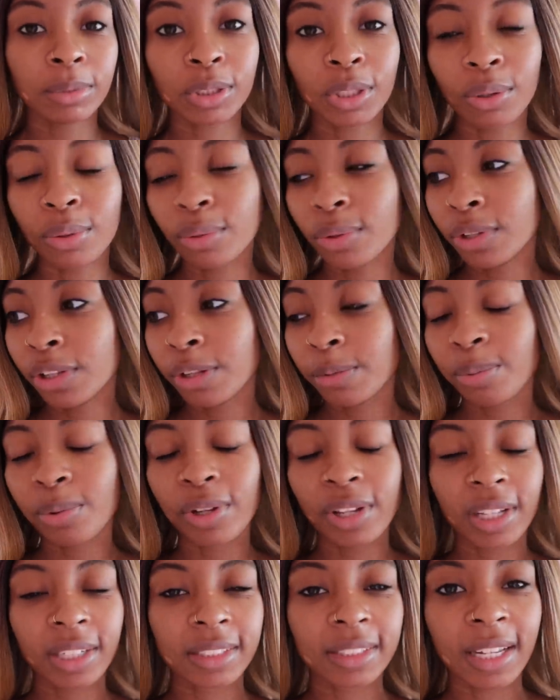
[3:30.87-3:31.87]
So all of the
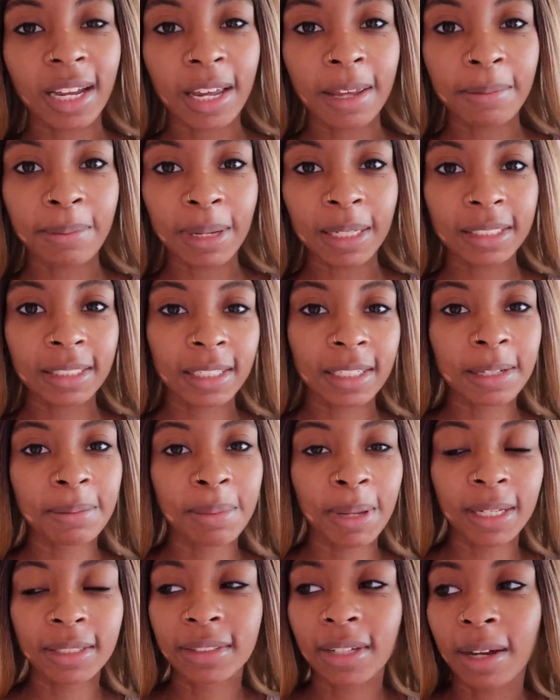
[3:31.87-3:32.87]
products that I basically
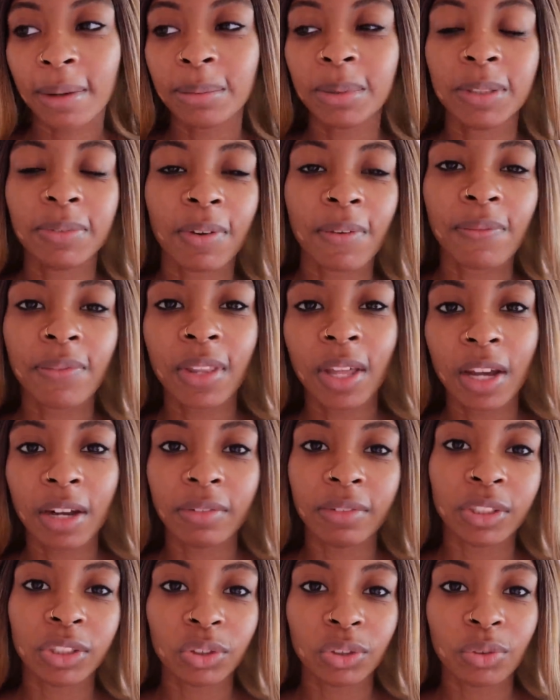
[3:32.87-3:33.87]
picked up was from the
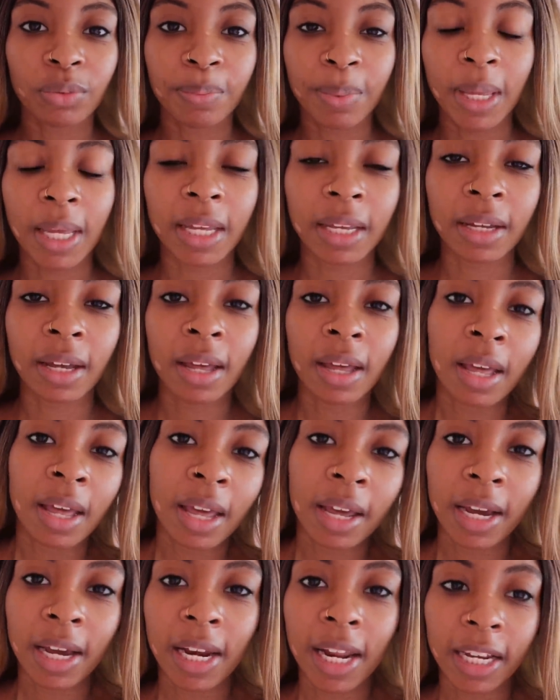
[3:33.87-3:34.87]
original pink
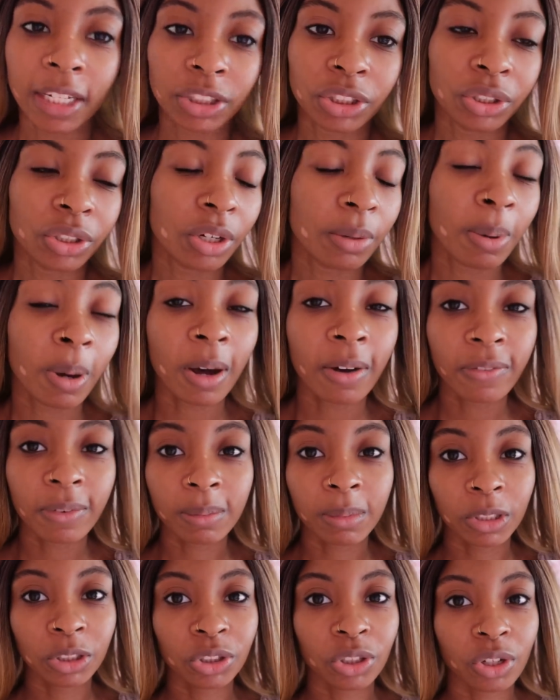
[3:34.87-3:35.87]
collection, apart
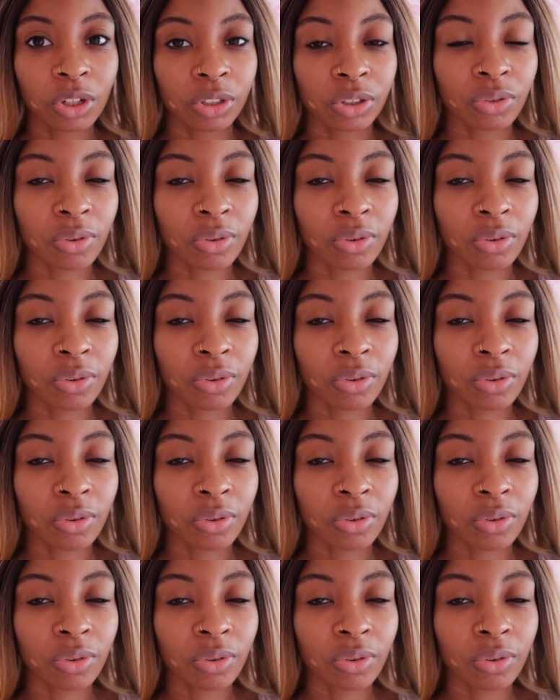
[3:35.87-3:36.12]
from the sugar